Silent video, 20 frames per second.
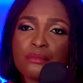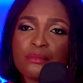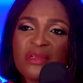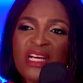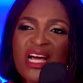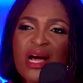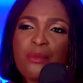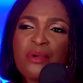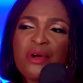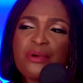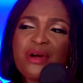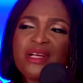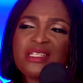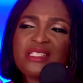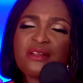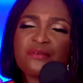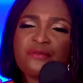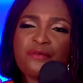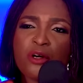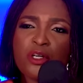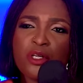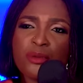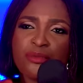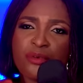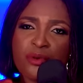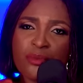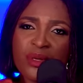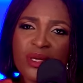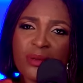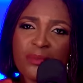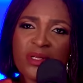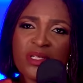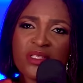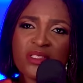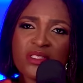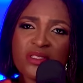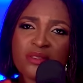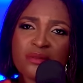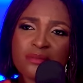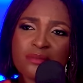Can we raise the volume from here,
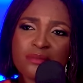please?